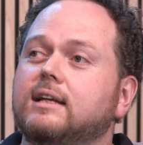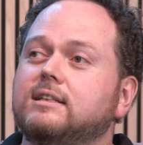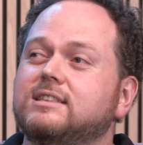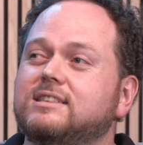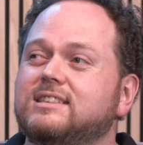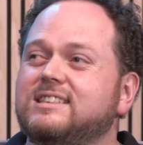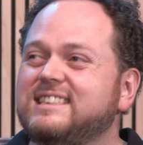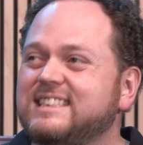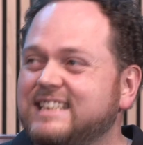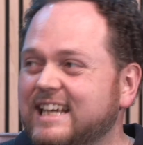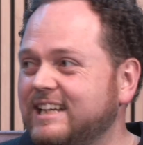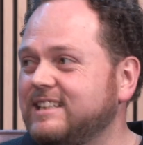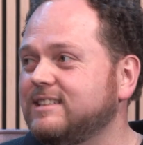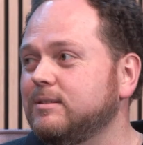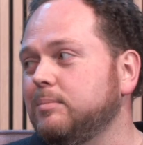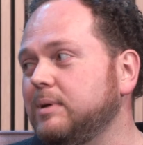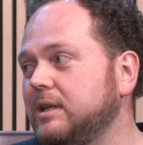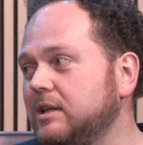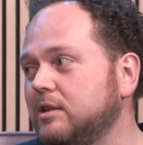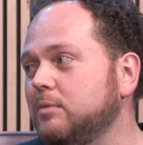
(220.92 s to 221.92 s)
Just
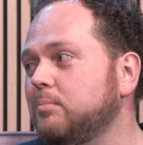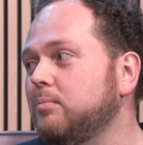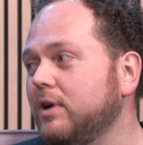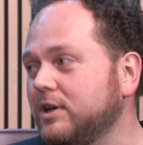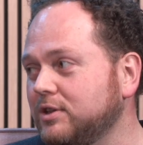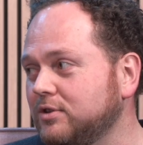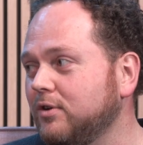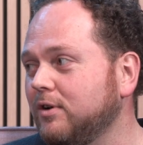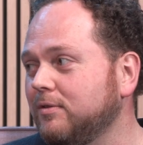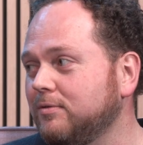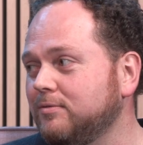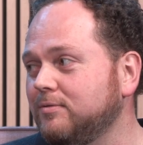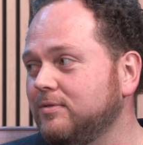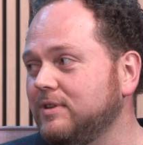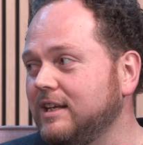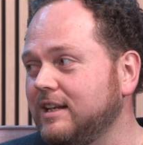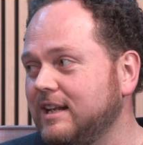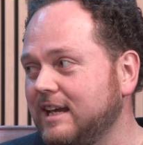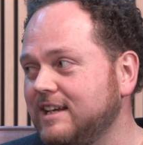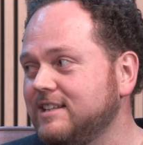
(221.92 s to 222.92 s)
takes a bit of the pressure off
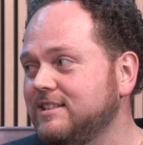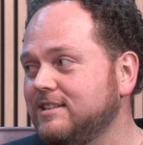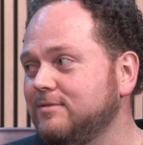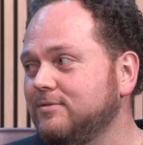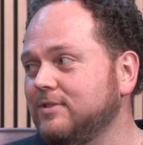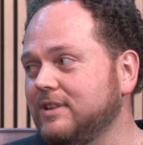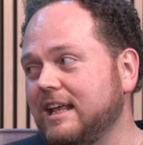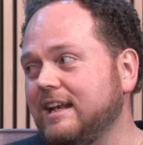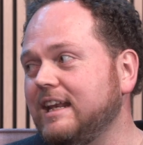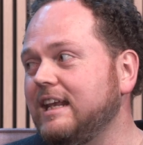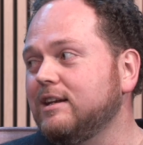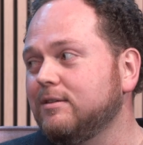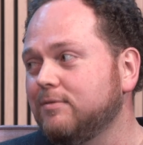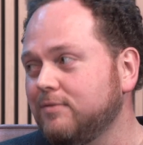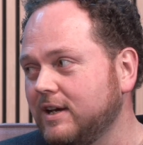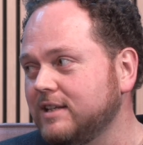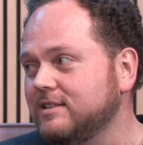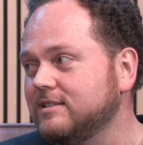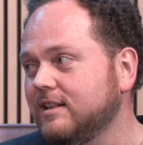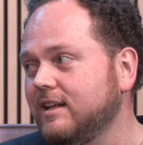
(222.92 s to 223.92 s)
the adhesive and that
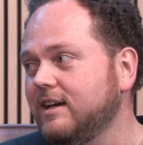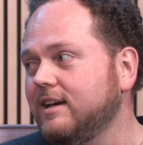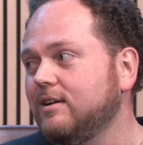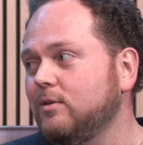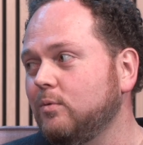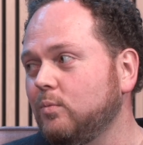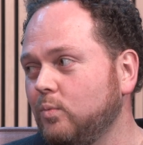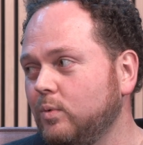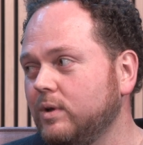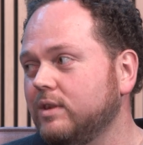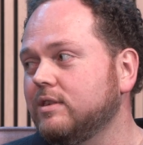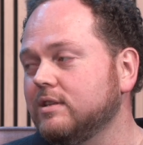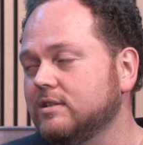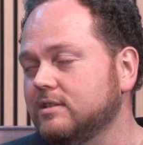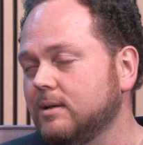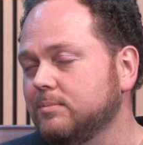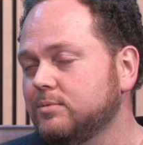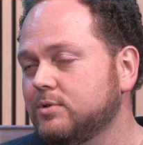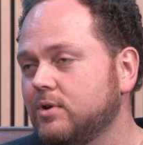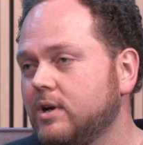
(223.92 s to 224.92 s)
interface layer with the
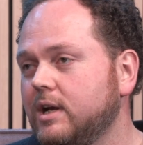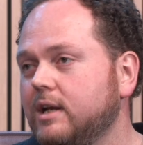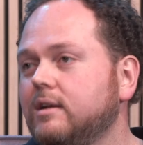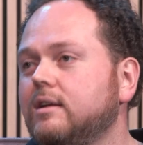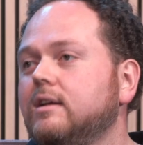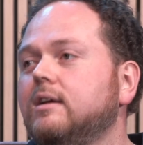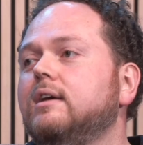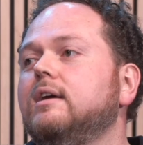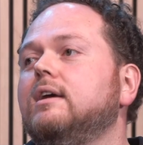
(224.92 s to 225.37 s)
substrate.